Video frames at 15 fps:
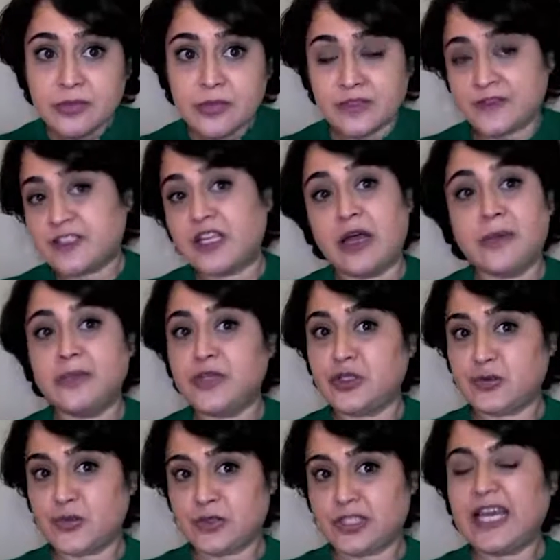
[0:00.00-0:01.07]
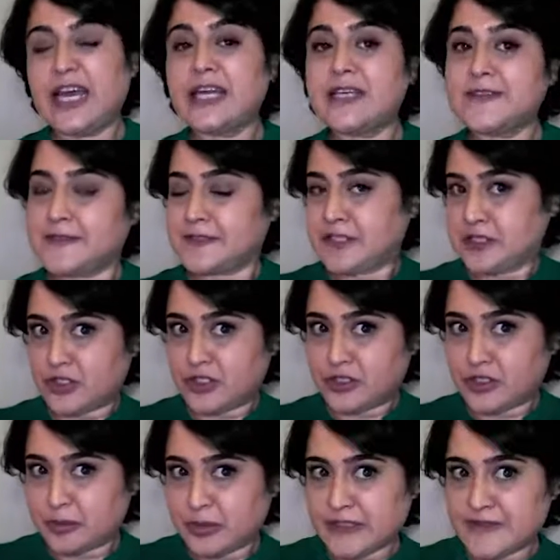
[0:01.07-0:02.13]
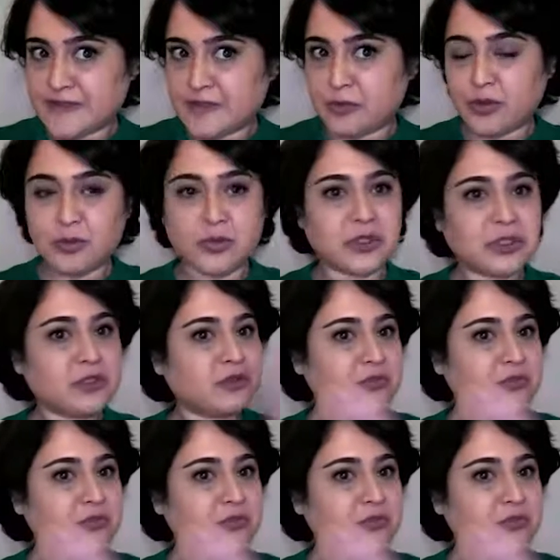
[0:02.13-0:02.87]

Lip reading: Some you can see it on the PCB board.